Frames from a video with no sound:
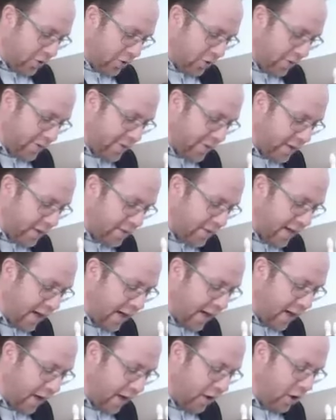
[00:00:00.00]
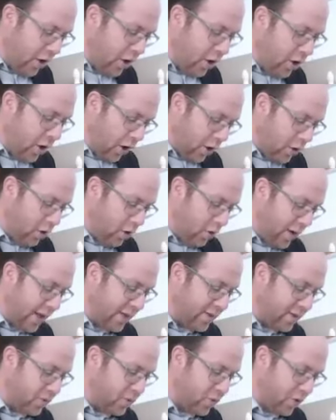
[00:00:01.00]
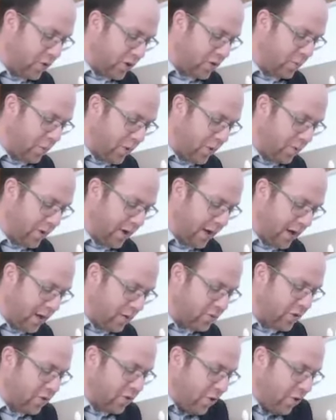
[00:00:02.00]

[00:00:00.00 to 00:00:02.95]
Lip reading: So he says, yeah, relating to this Prima Gadim,